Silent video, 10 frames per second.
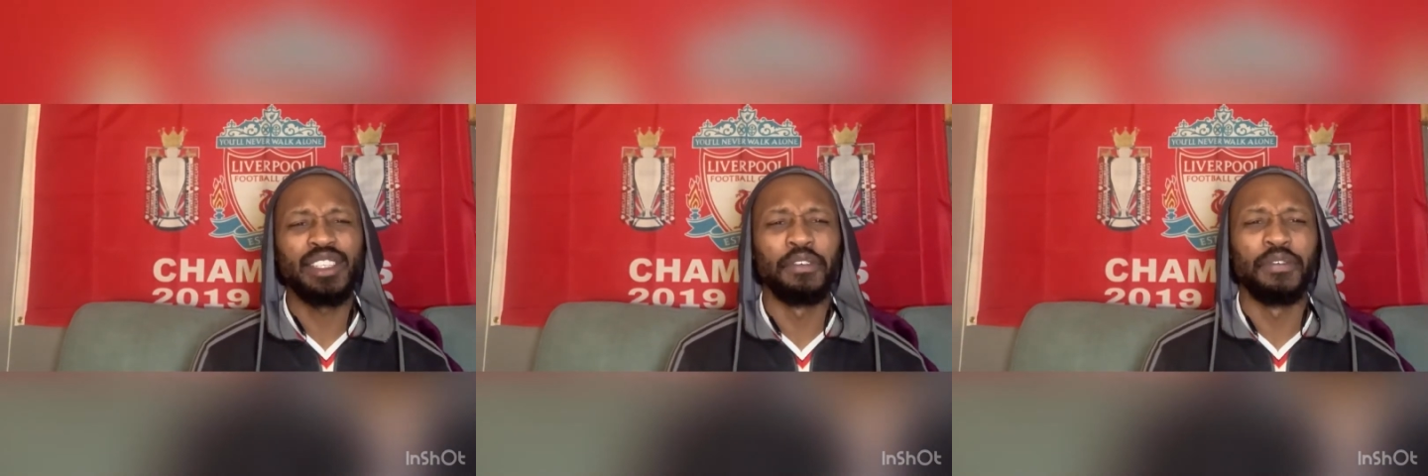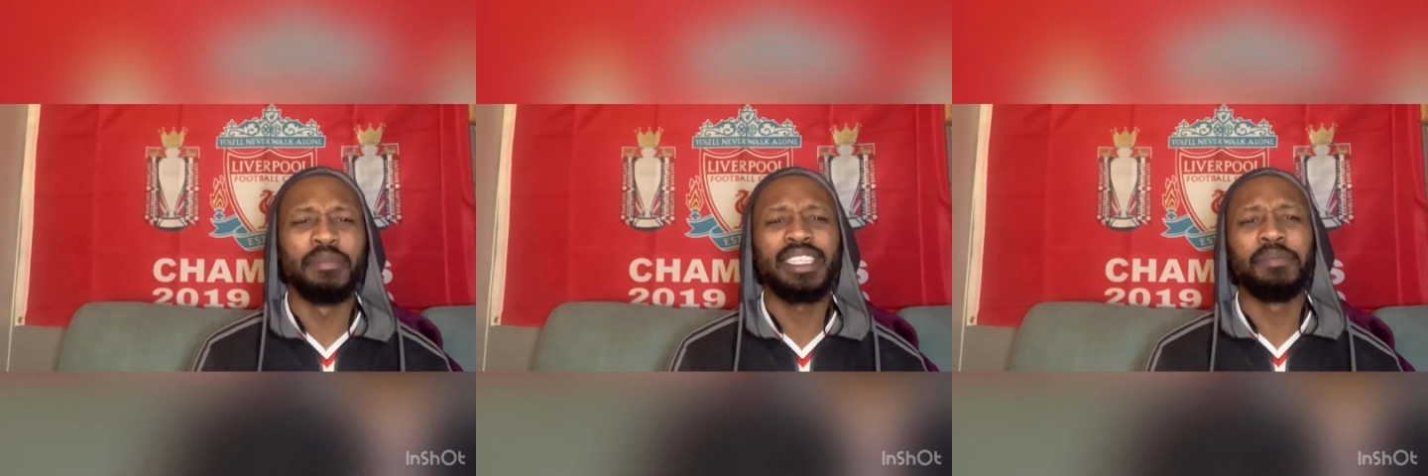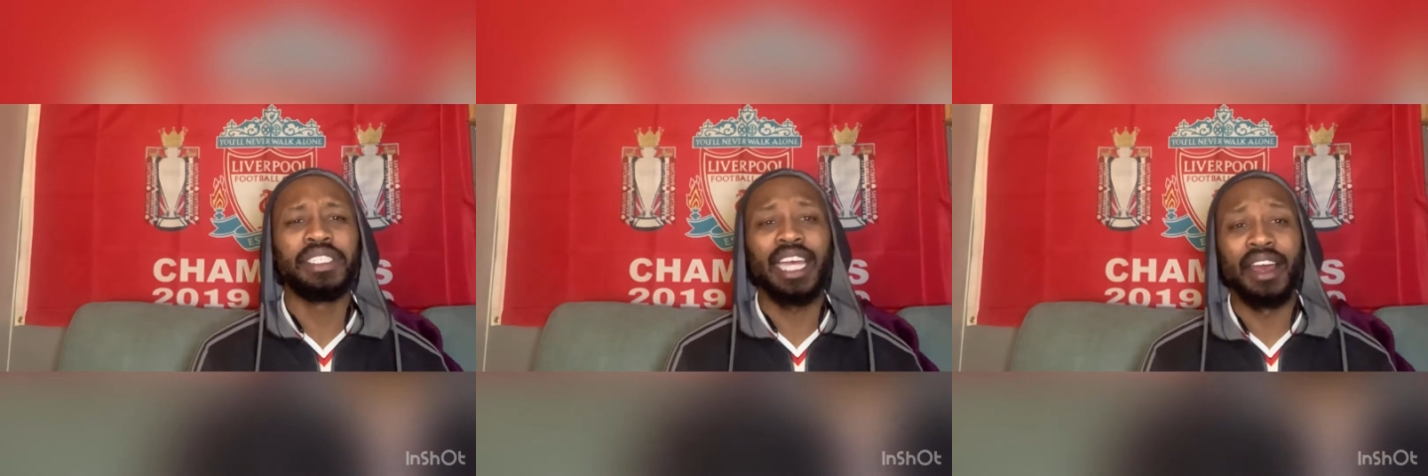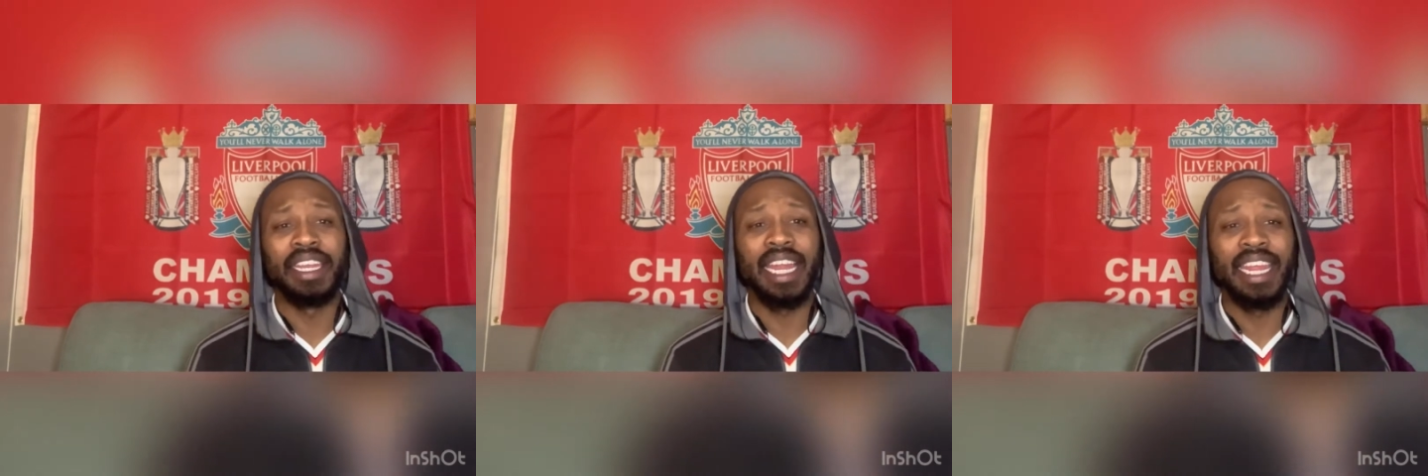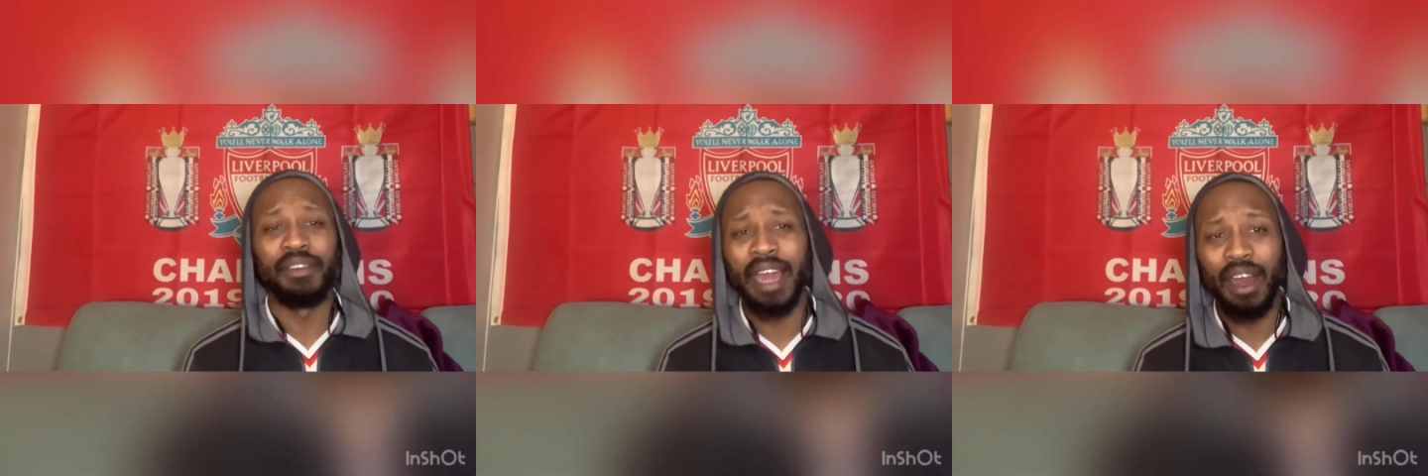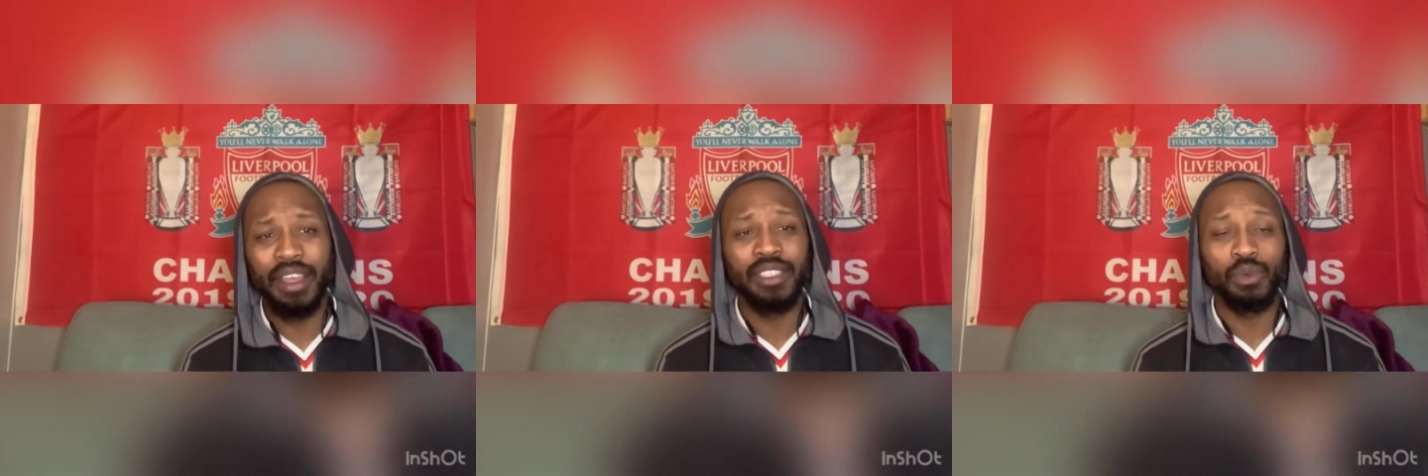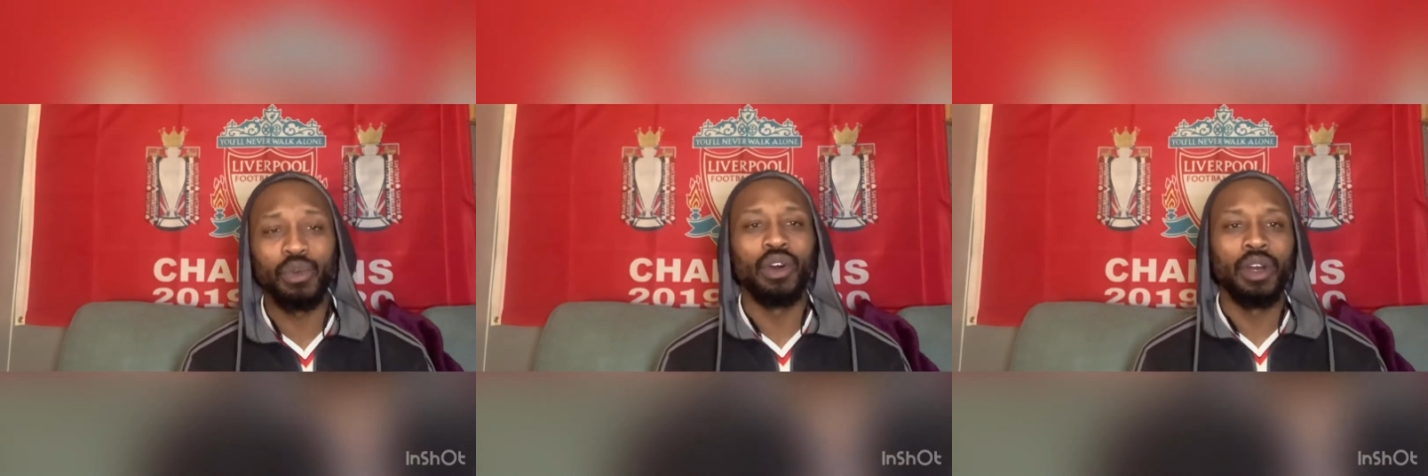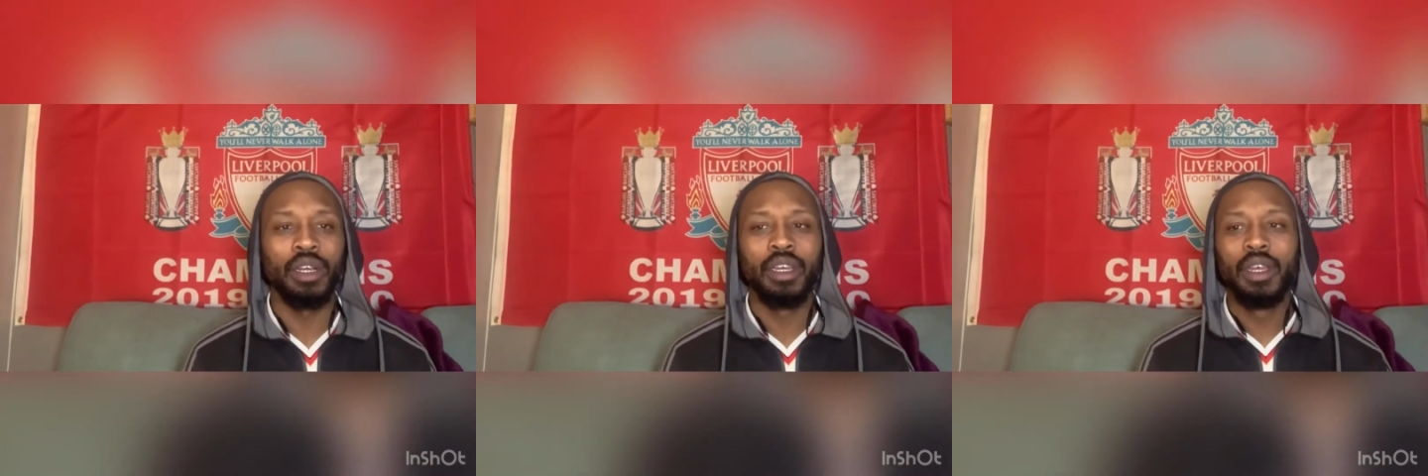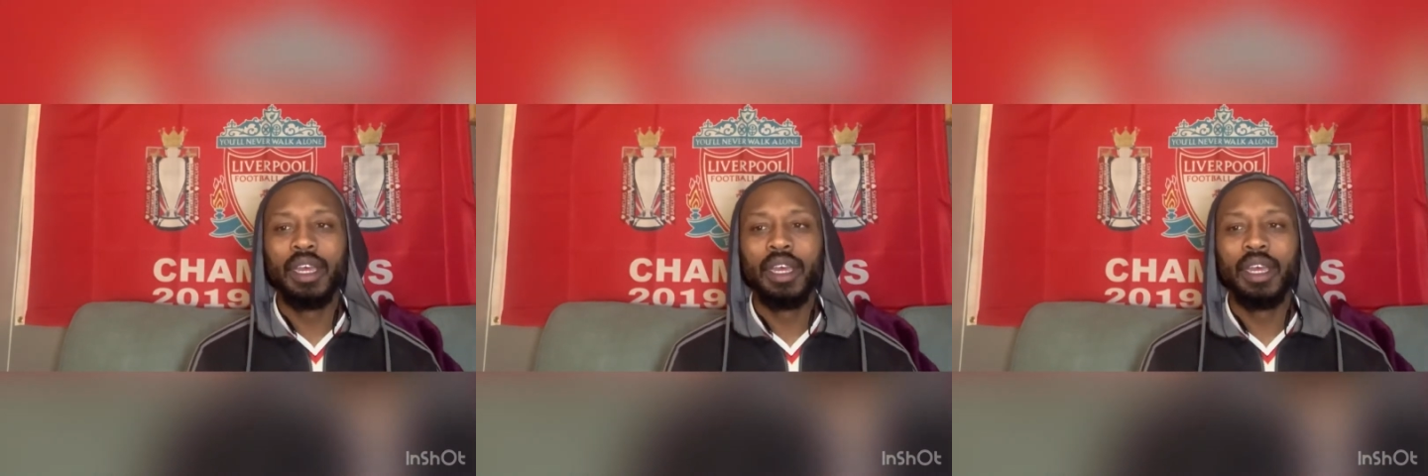So for me to be shouting that they're out is all long.